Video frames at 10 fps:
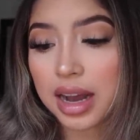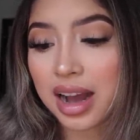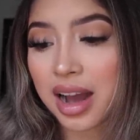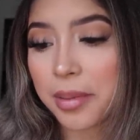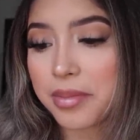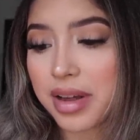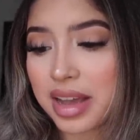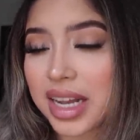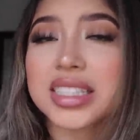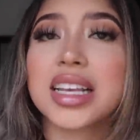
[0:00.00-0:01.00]

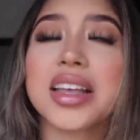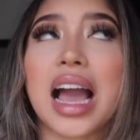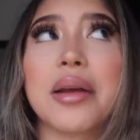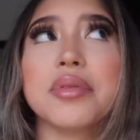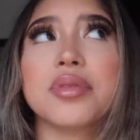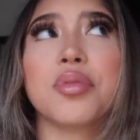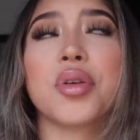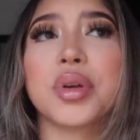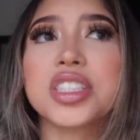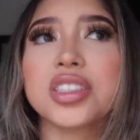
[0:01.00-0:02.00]
Because
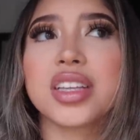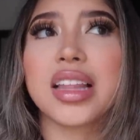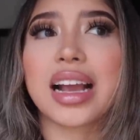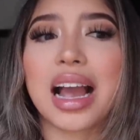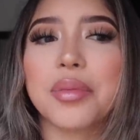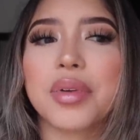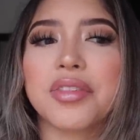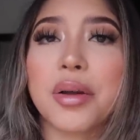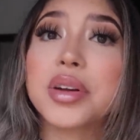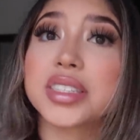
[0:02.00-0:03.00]

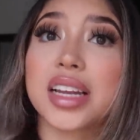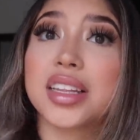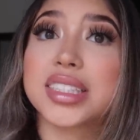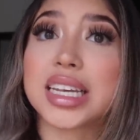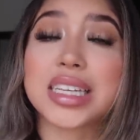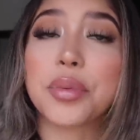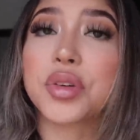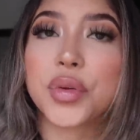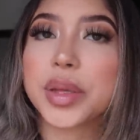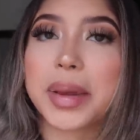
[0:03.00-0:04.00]
if I would have stayed in the States, I would
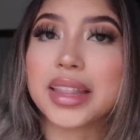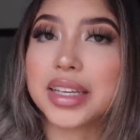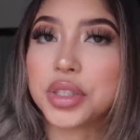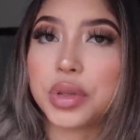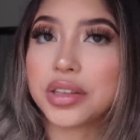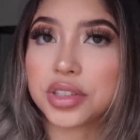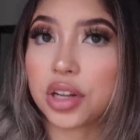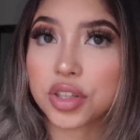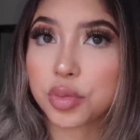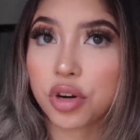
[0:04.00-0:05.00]
have only paid like
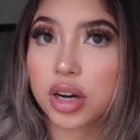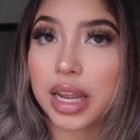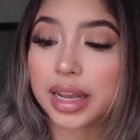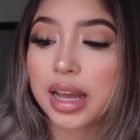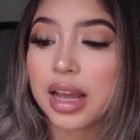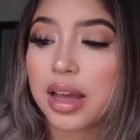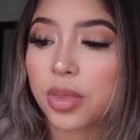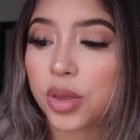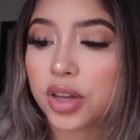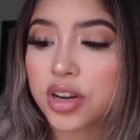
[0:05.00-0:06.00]
$2,000 more. Like
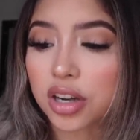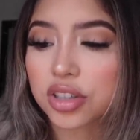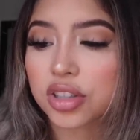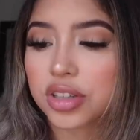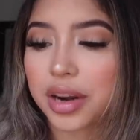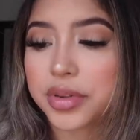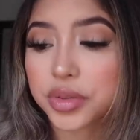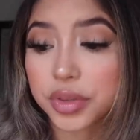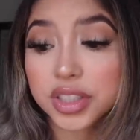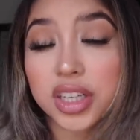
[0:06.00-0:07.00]
the doctor that I
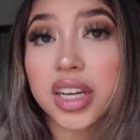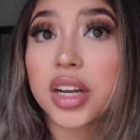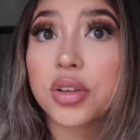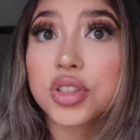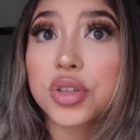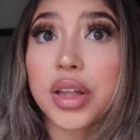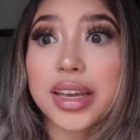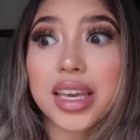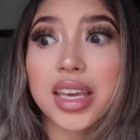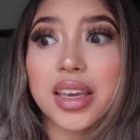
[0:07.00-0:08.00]
was originally gonna go to,
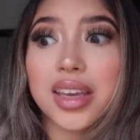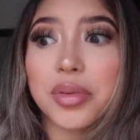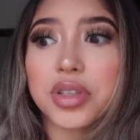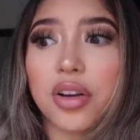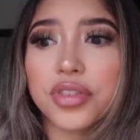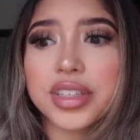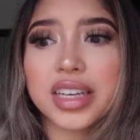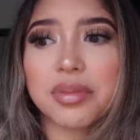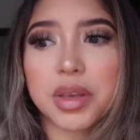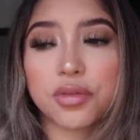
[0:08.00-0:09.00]
like he was offering
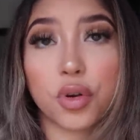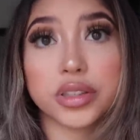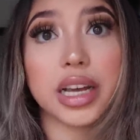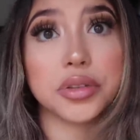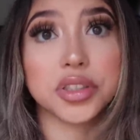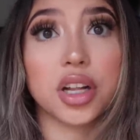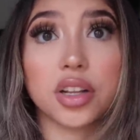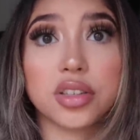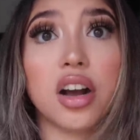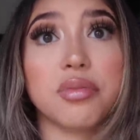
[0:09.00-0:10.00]
to give me
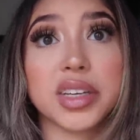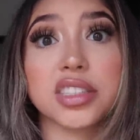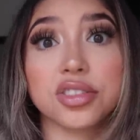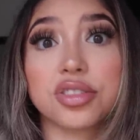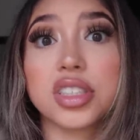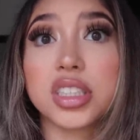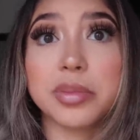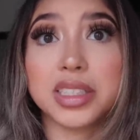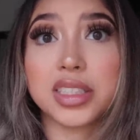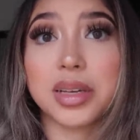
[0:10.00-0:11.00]
$4,000 off my surgery
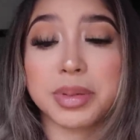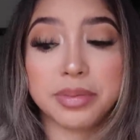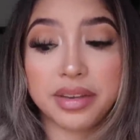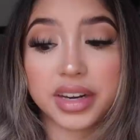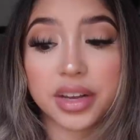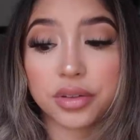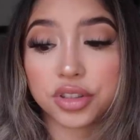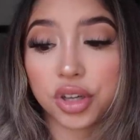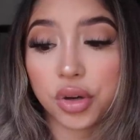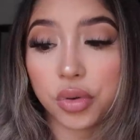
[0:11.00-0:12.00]
to mention him in my video.
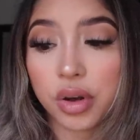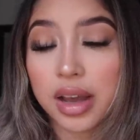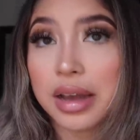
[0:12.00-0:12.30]
So